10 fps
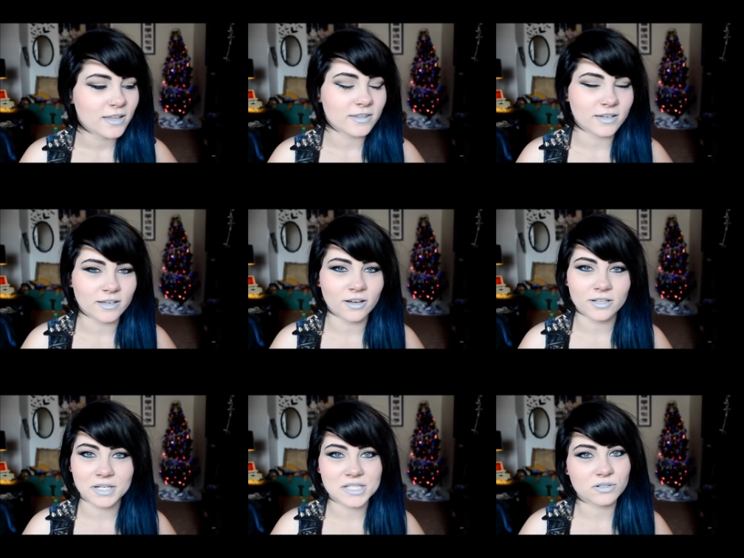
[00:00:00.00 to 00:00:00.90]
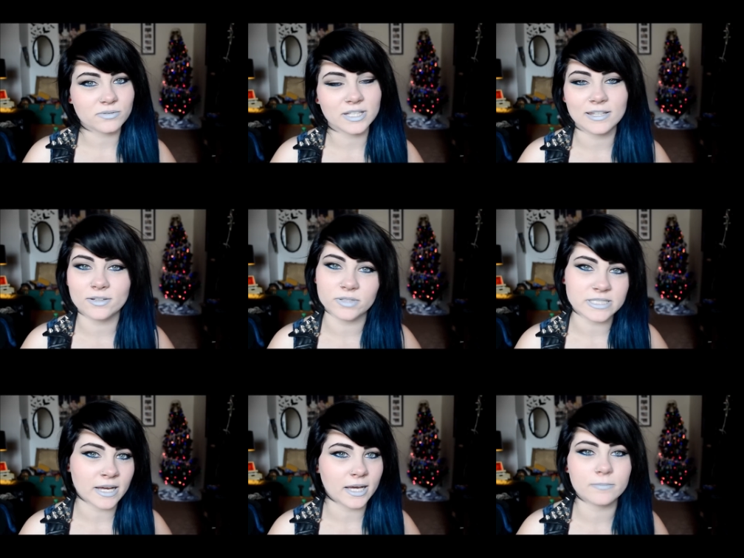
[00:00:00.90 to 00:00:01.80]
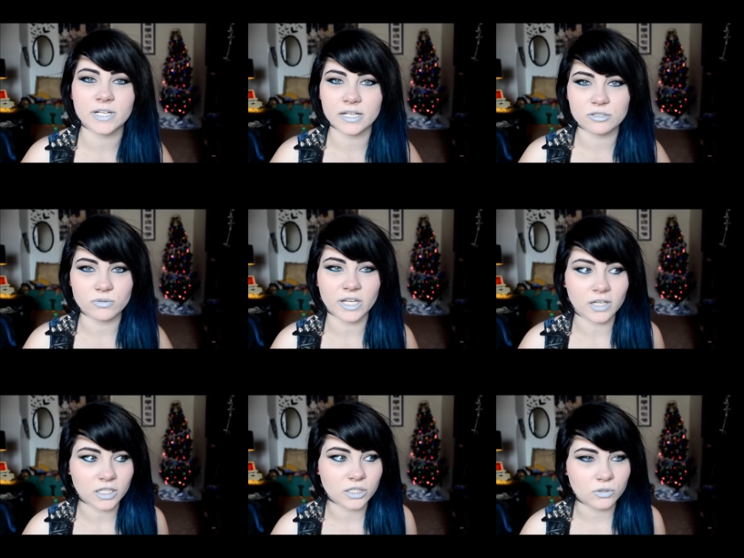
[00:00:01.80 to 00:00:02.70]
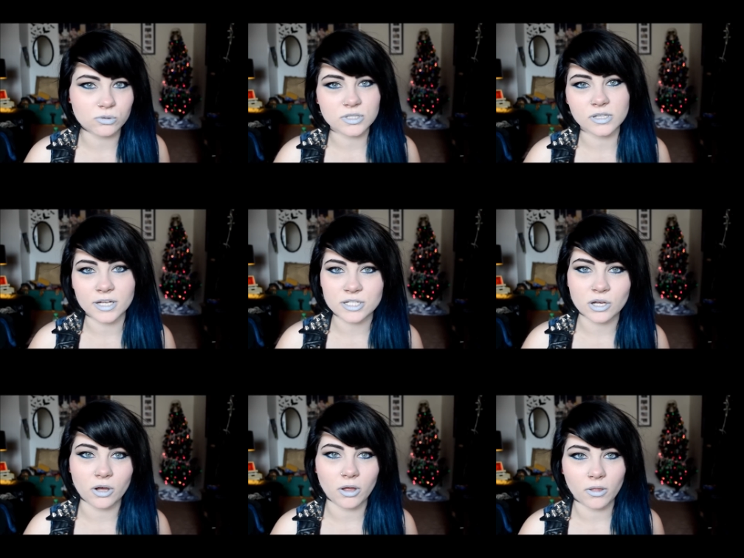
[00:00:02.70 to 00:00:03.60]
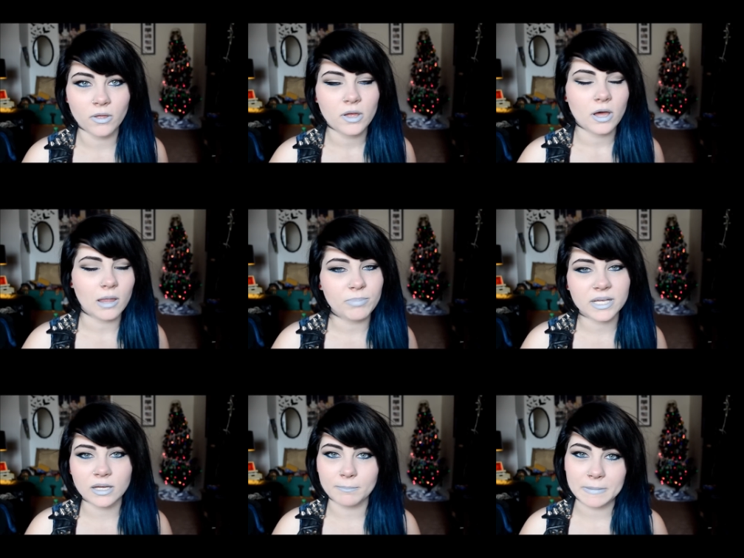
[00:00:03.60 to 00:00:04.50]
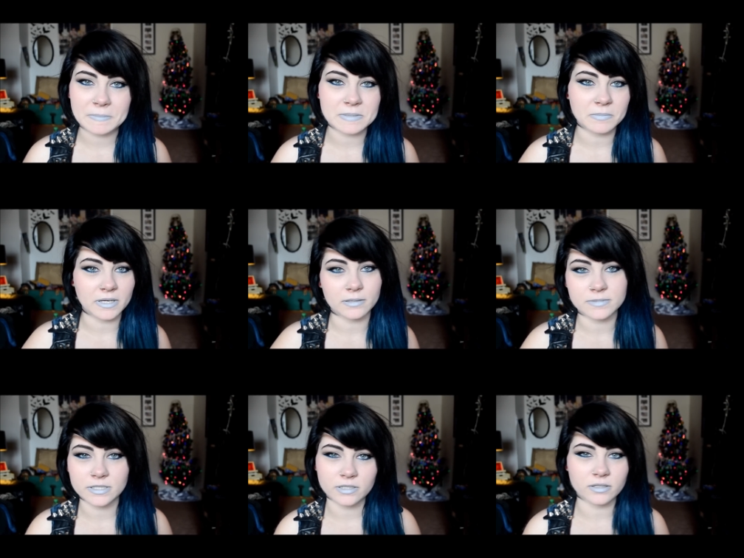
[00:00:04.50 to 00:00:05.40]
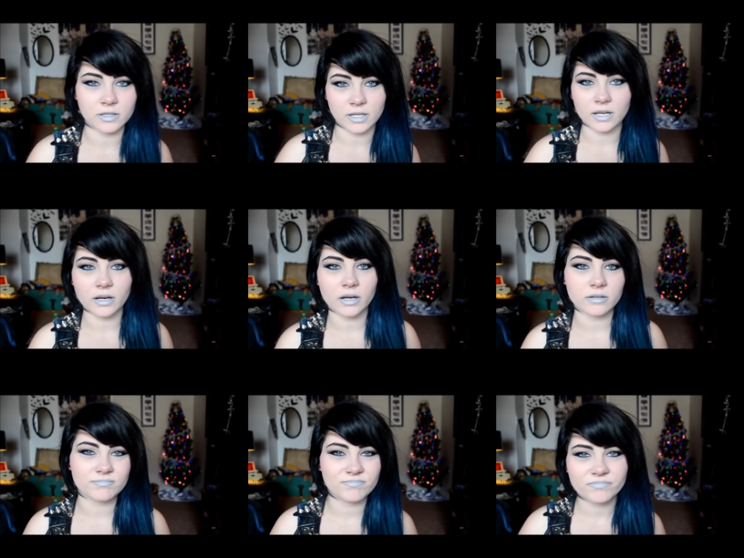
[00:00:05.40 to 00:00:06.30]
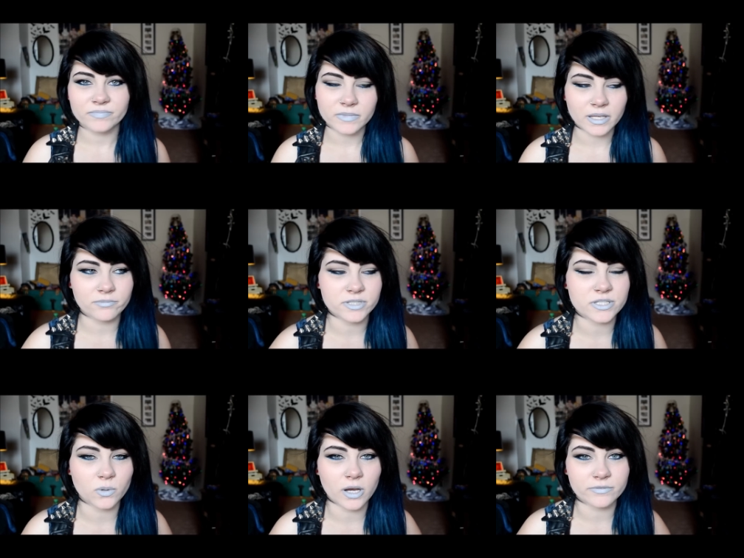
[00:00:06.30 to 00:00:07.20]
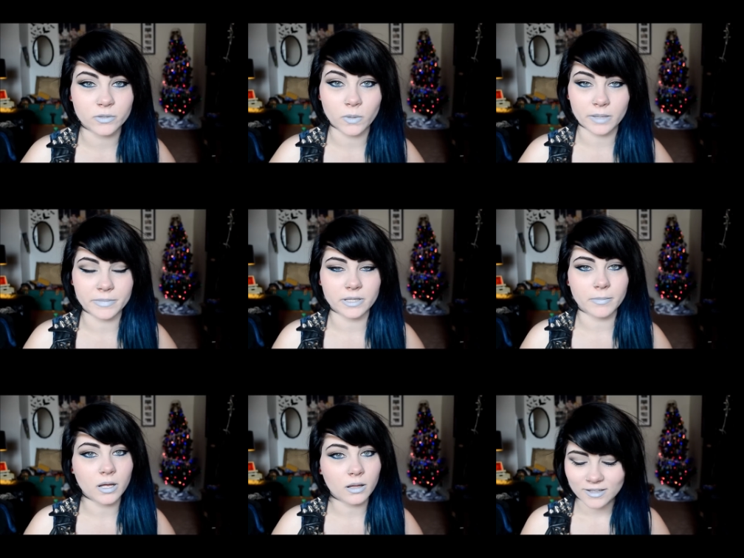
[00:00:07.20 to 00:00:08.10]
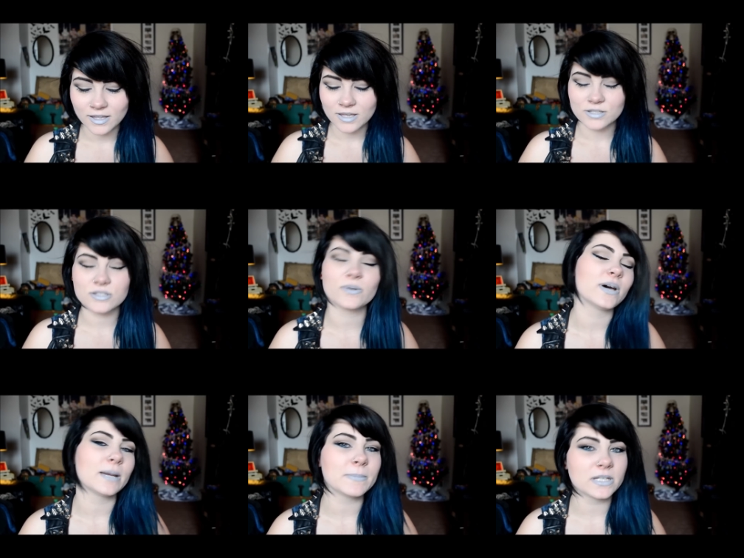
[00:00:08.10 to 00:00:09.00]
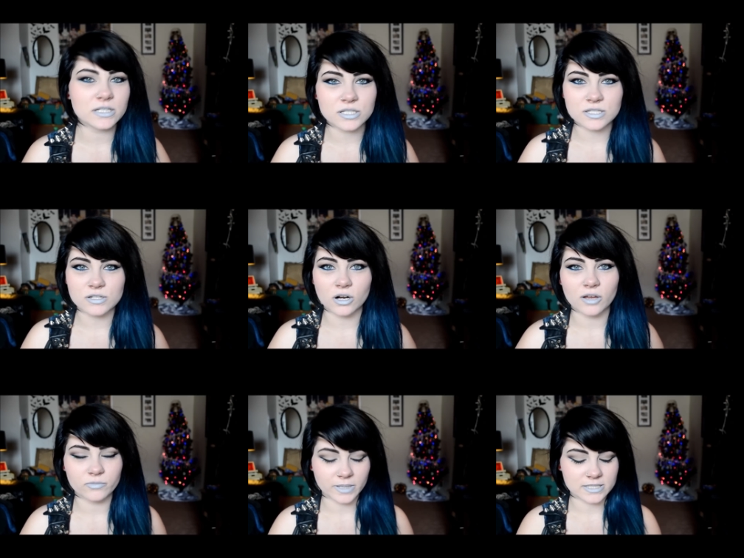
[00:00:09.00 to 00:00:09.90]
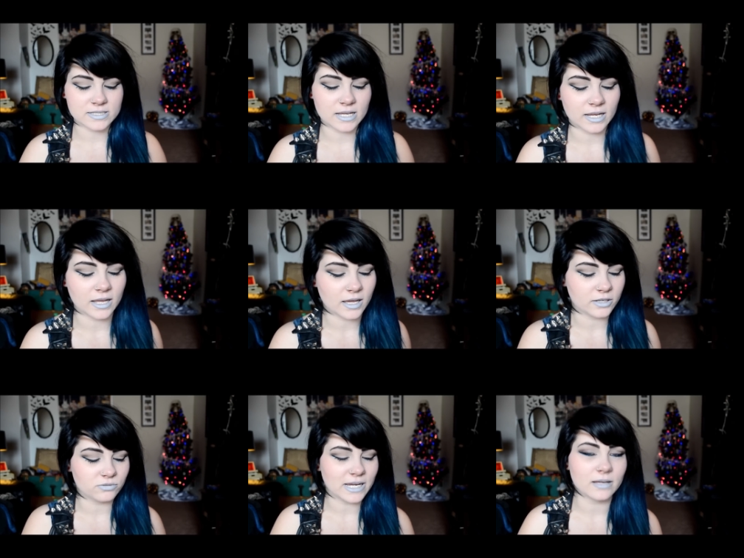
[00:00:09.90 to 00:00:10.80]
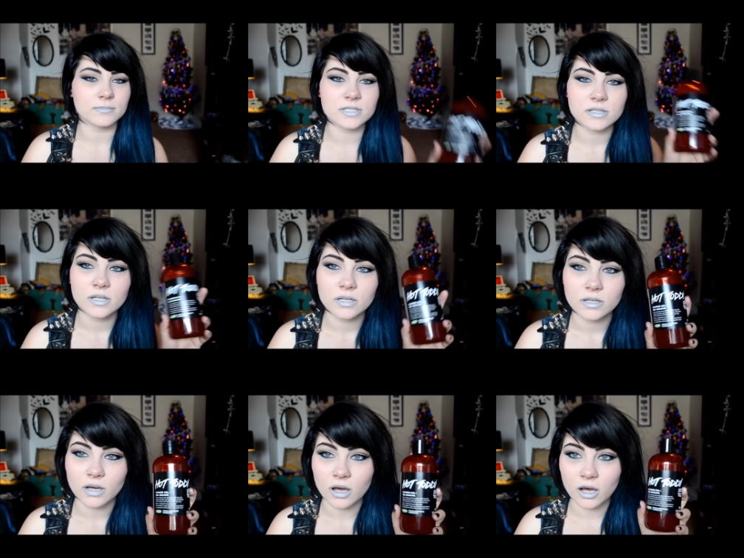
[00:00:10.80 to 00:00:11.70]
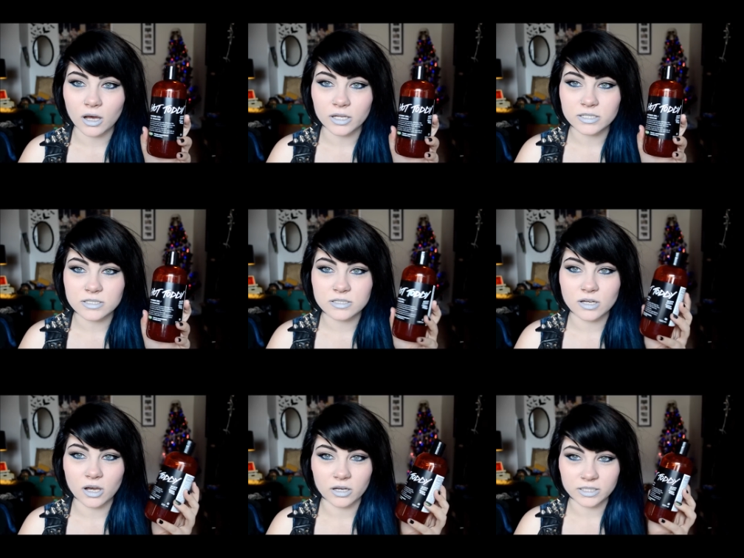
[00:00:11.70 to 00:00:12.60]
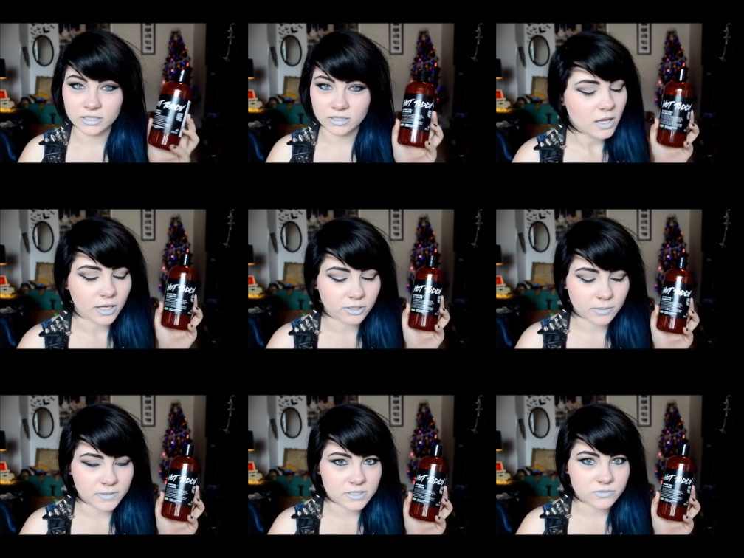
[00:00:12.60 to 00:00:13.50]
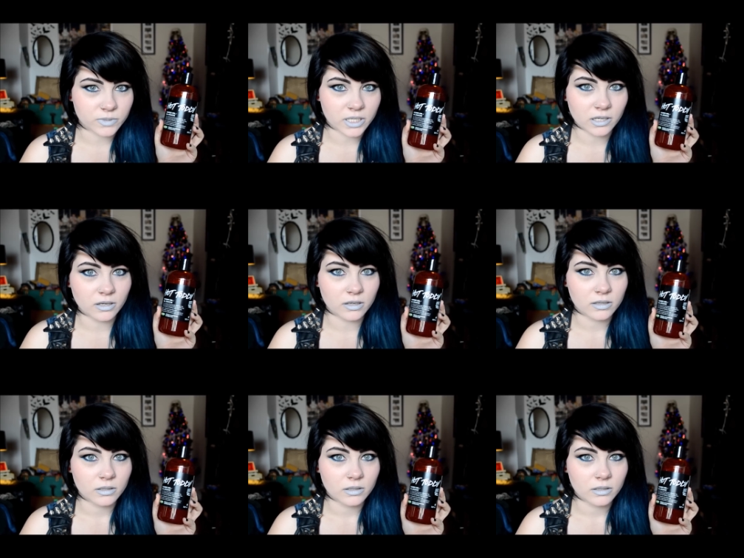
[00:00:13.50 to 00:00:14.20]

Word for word: The holidays are really the only time that I do like a huge Lush haul. I'll pick up bits and bobs here and there every so often while I'm in the mall. So I'm gonna just start off by saying I grabbed Hot Toddy. I grabbed this one